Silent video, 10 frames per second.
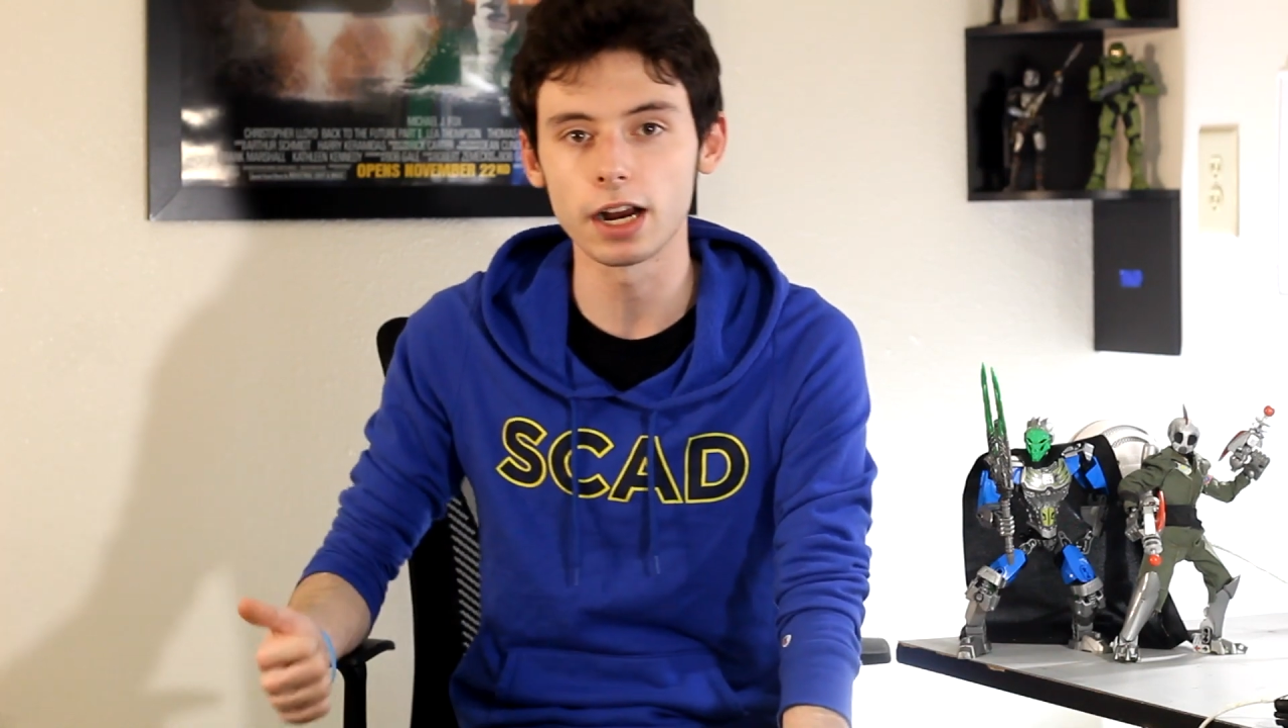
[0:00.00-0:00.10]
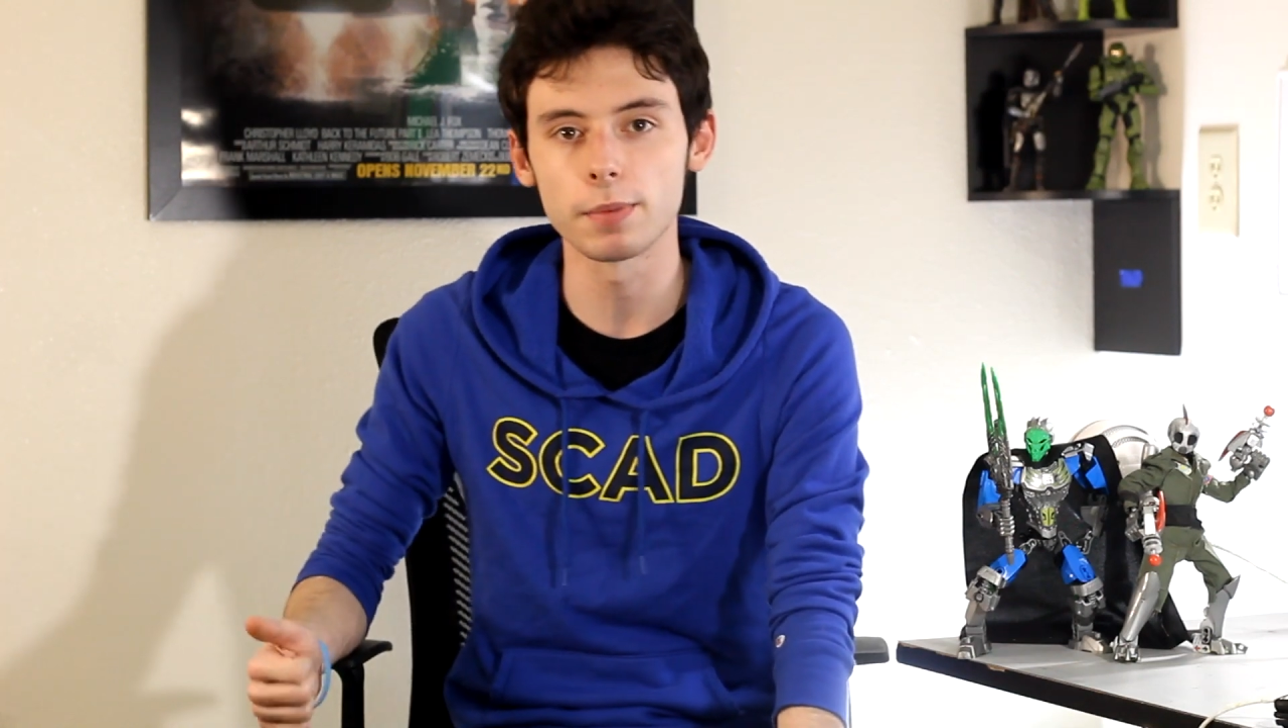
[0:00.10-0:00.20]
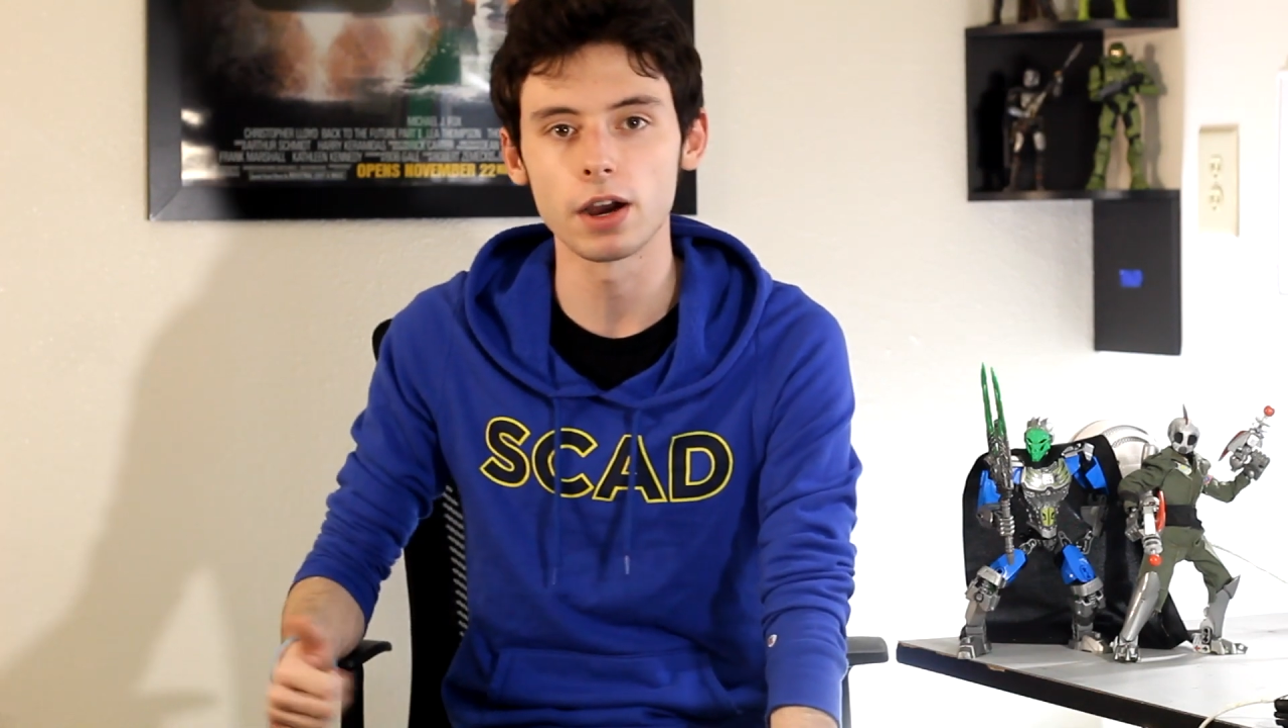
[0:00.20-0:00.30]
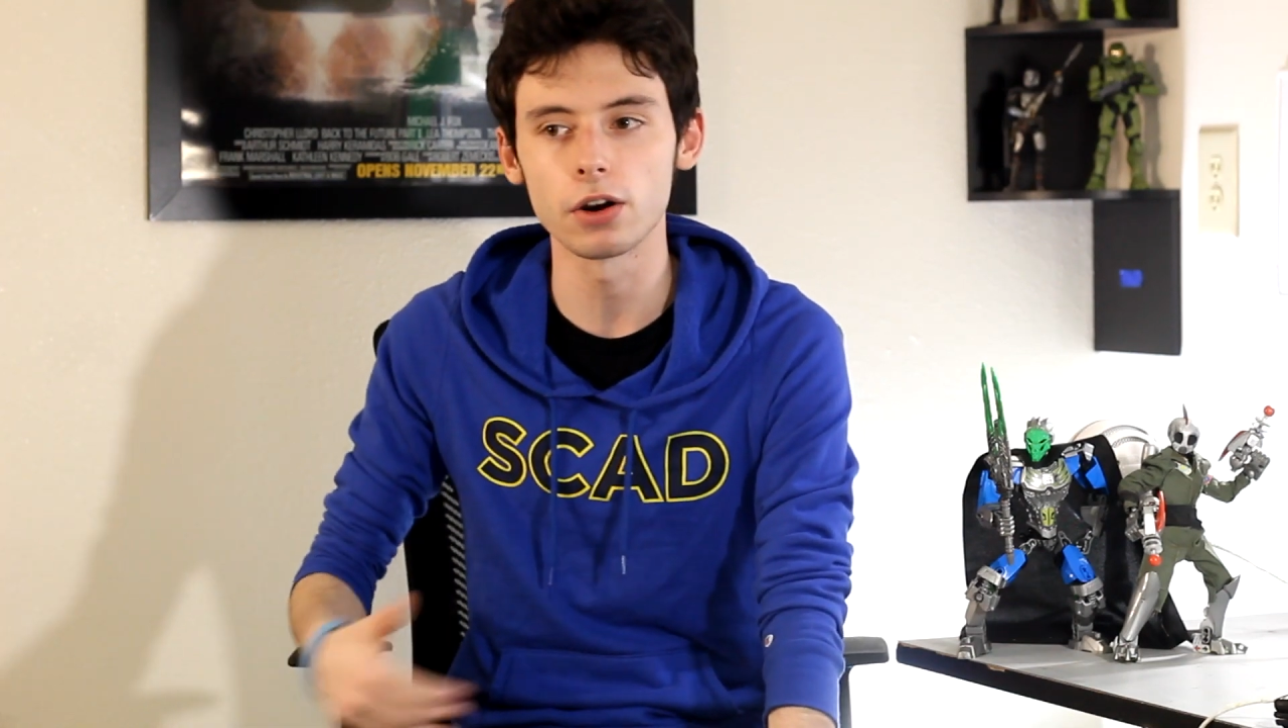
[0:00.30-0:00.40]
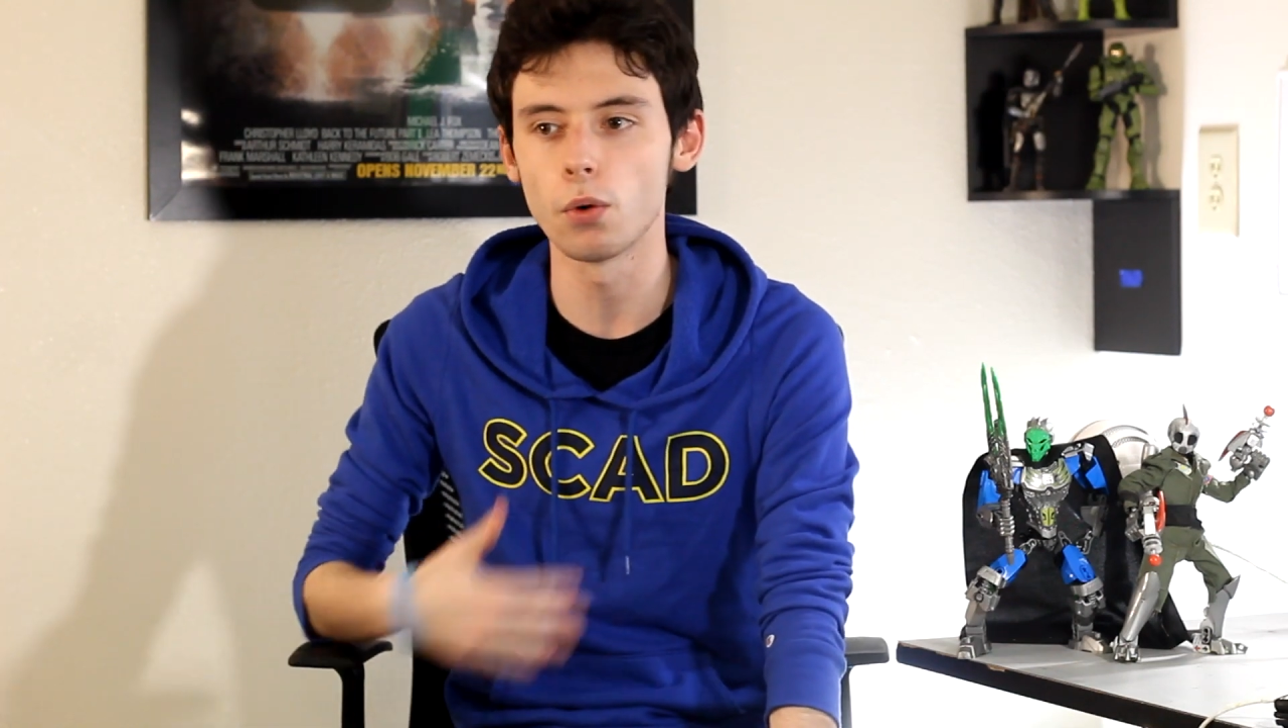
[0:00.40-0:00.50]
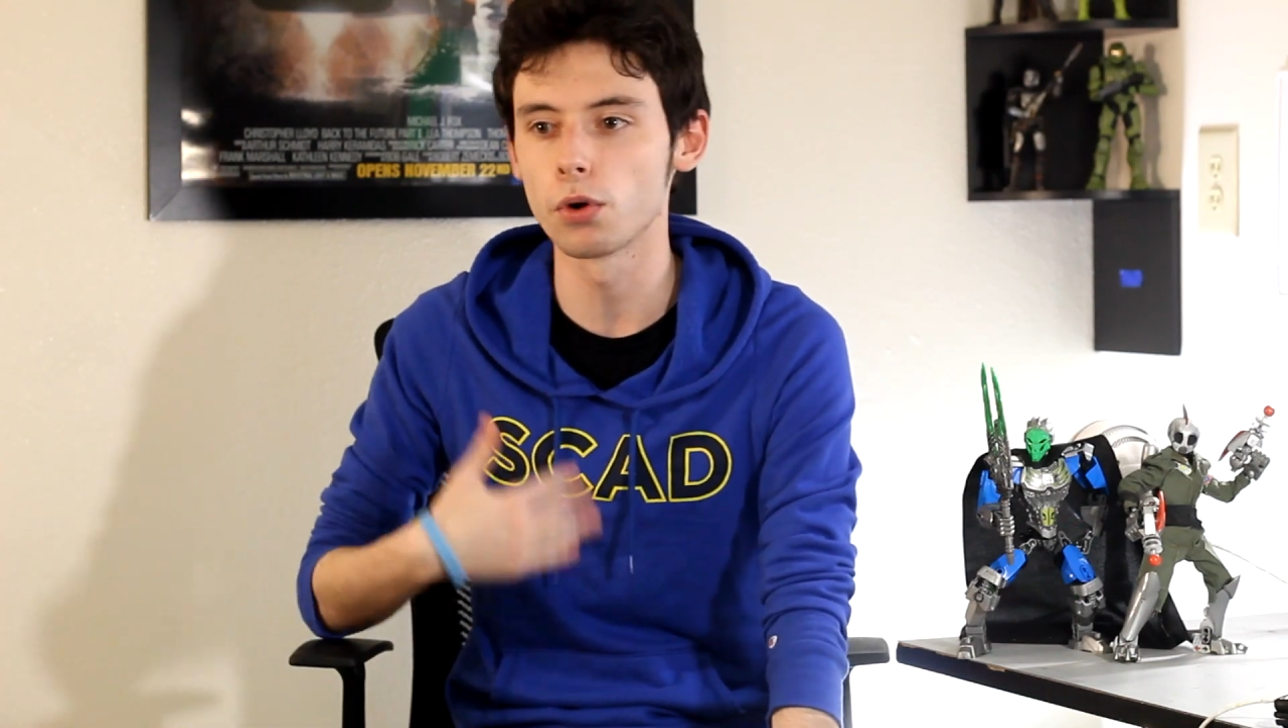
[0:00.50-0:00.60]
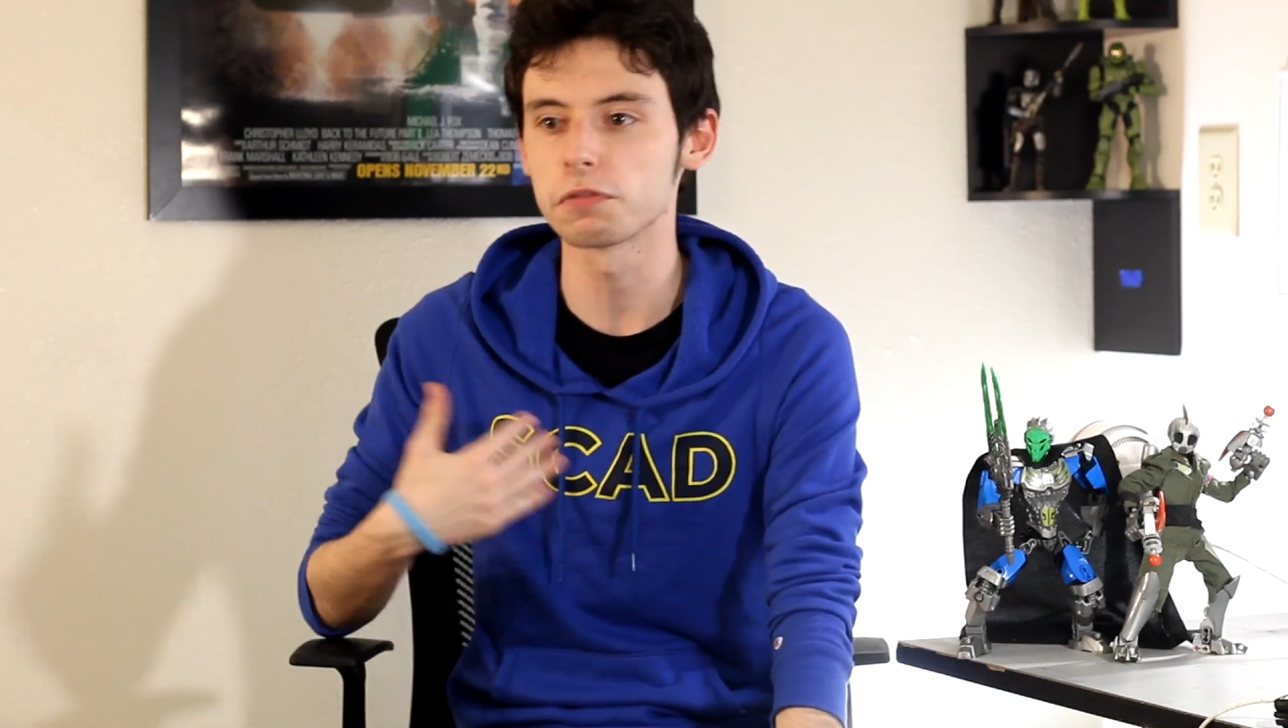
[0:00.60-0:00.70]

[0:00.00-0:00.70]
care about,